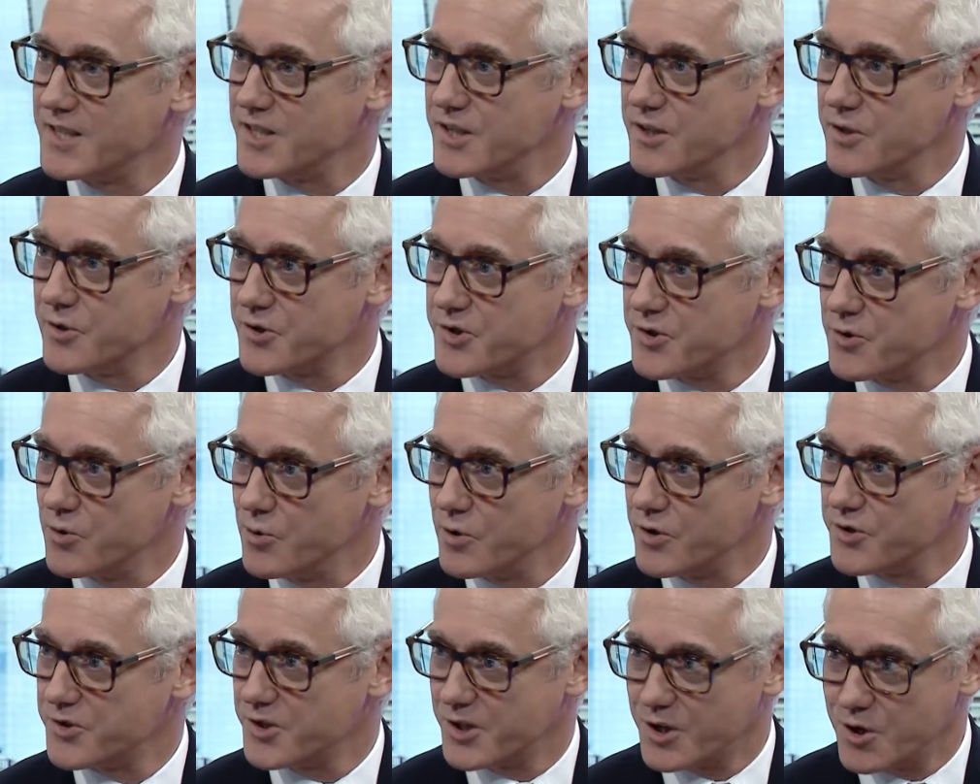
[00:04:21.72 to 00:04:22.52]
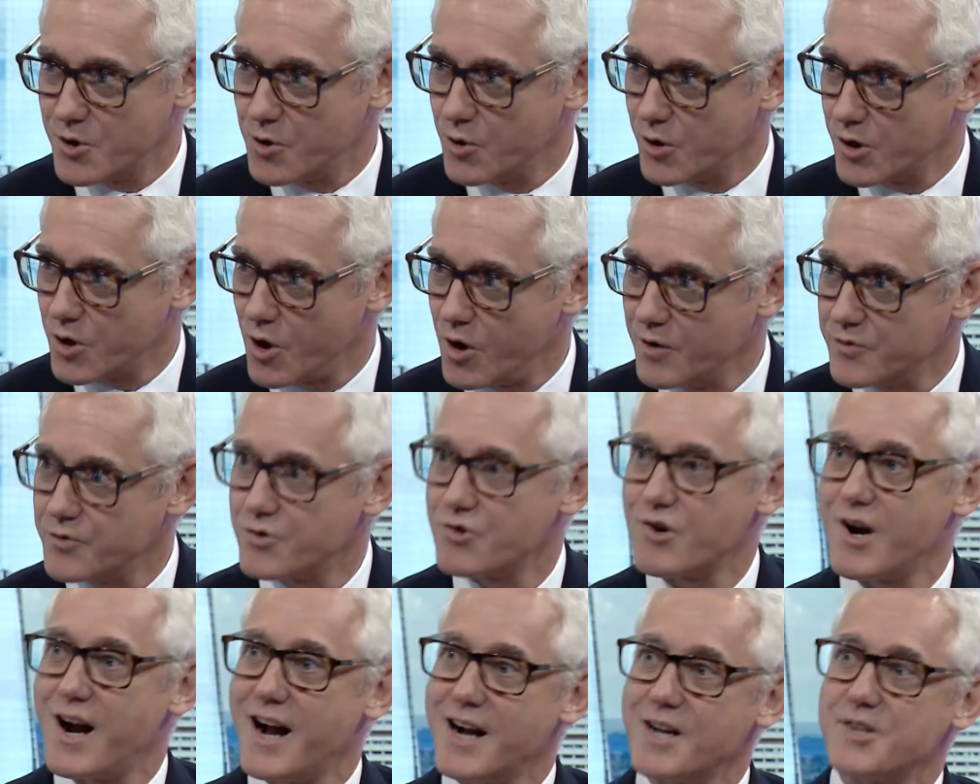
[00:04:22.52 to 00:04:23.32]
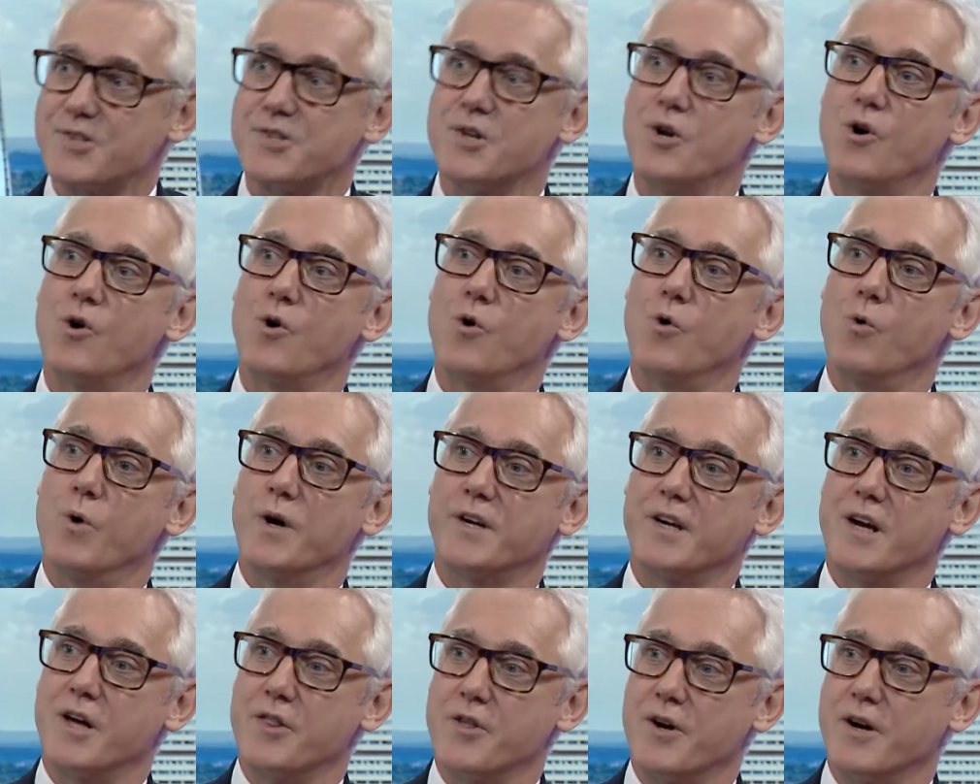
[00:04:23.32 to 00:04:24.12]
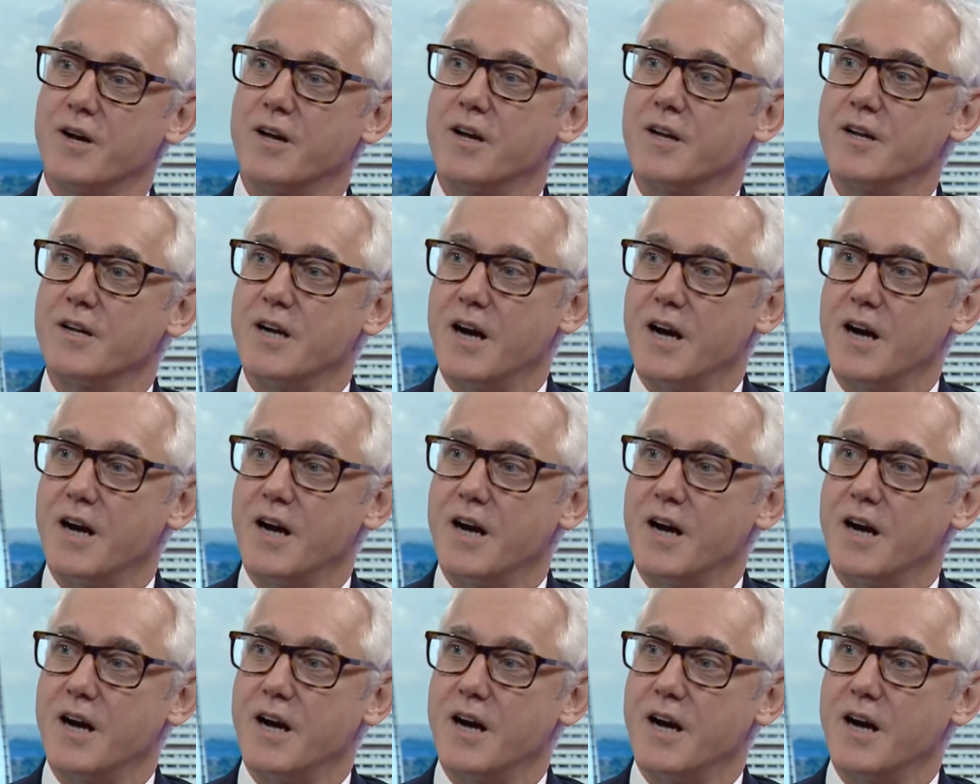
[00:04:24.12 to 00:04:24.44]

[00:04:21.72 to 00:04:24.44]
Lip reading: to your secure contracts or what other